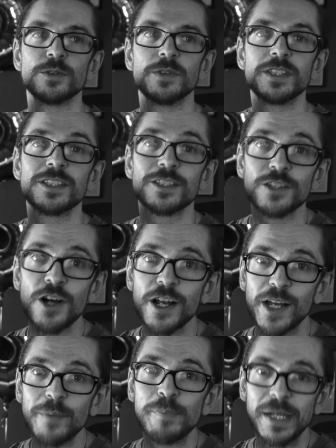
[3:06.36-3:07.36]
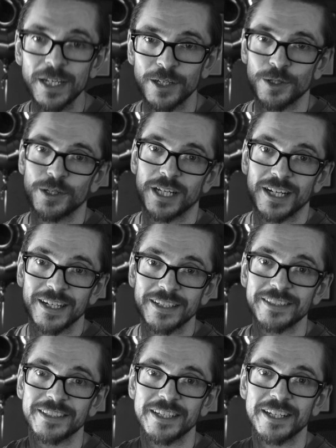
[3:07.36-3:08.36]
this is not a bingo
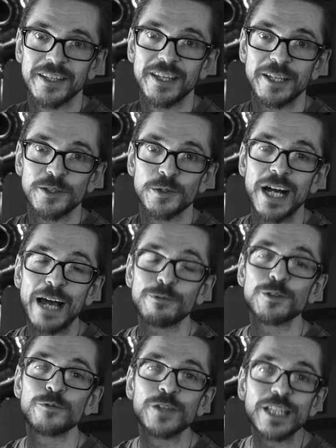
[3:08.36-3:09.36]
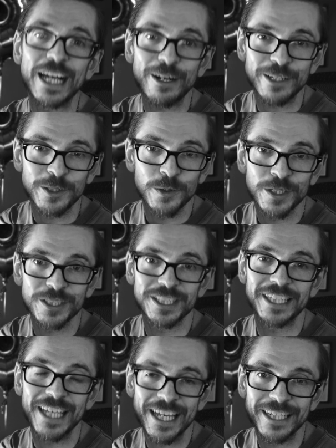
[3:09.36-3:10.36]
card that you have to fill out in order
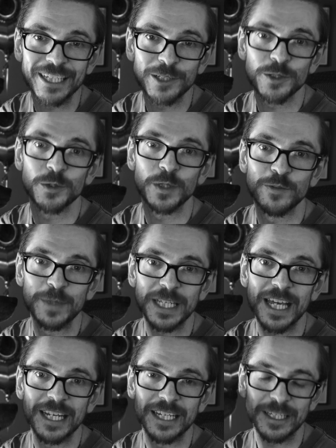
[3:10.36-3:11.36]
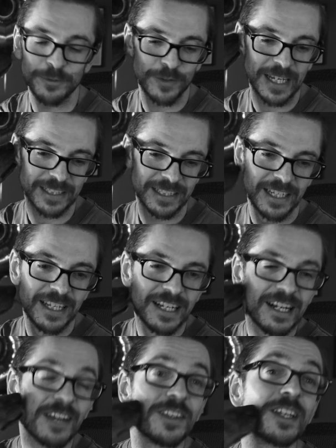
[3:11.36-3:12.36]
to get an intuitive mechanic. In fact,
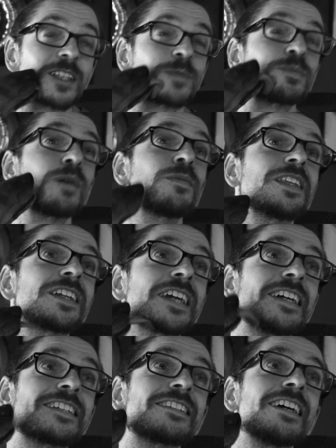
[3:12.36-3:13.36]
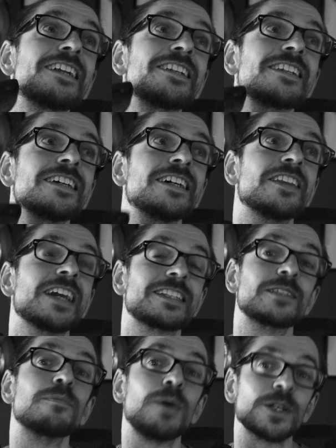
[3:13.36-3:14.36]
I think it's probably the case that
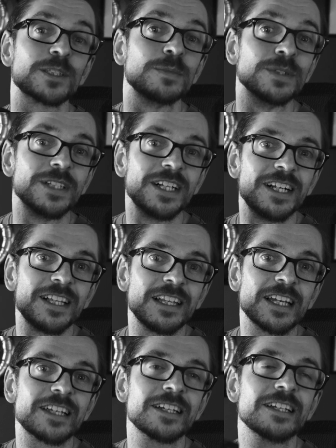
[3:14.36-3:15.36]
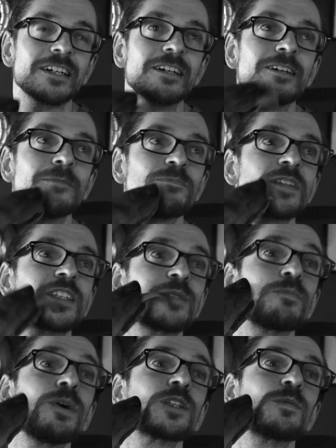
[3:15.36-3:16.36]
that's impossible. It's
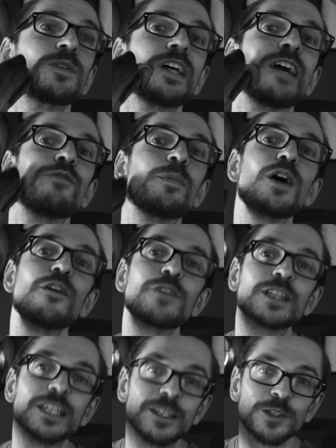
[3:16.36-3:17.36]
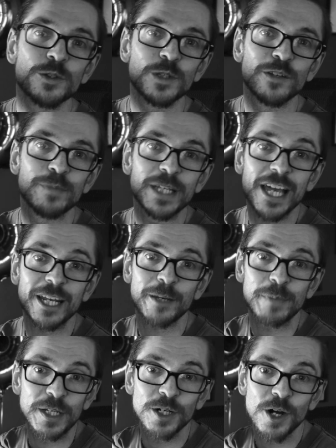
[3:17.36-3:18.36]
impossible to have a perfectly intuitive
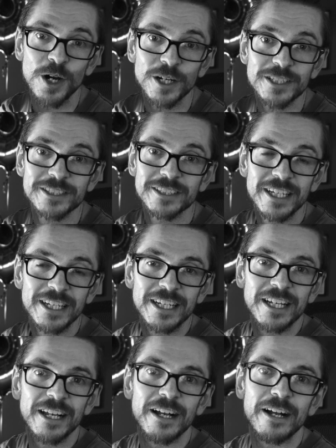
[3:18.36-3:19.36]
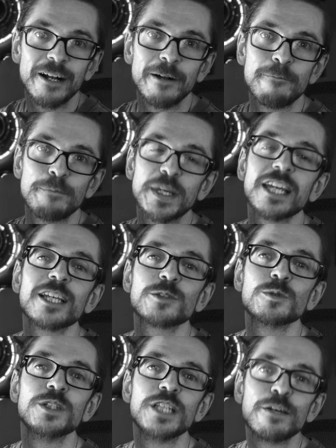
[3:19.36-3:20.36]
mechanic because mechanics
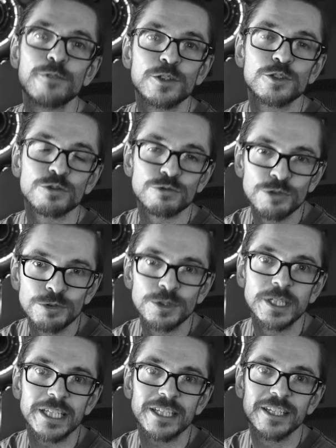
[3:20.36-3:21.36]
will never truly